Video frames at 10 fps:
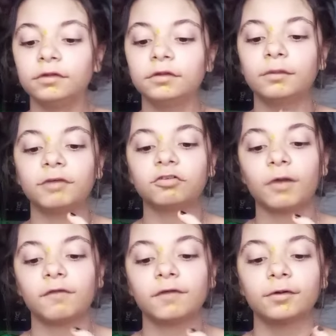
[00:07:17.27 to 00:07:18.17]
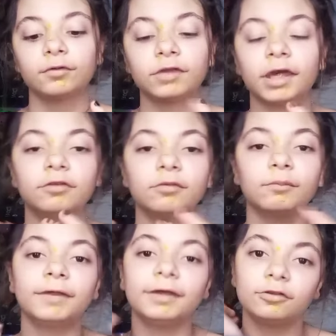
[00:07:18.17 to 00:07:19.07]
To make sure my finger stays
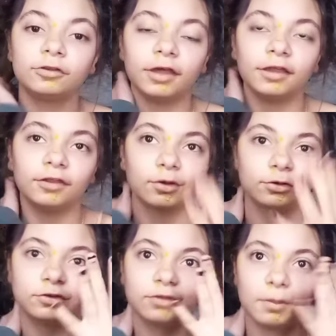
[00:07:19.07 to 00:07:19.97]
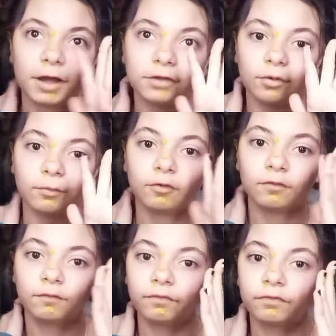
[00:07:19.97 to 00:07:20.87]
in place and looks semi-normal.